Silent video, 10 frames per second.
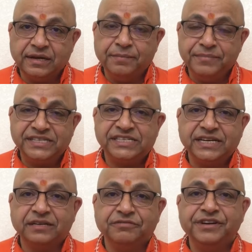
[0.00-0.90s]

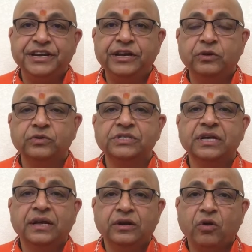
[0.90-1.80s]
mystic videos,
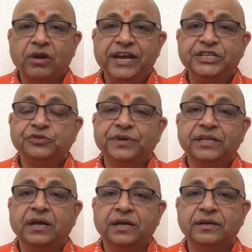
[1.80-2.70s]
knowledge
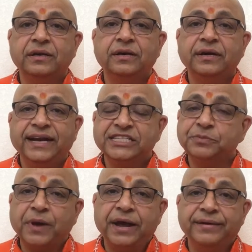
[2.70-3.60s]
with other
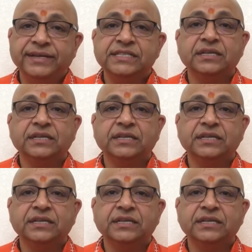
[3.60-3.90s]
aspirants,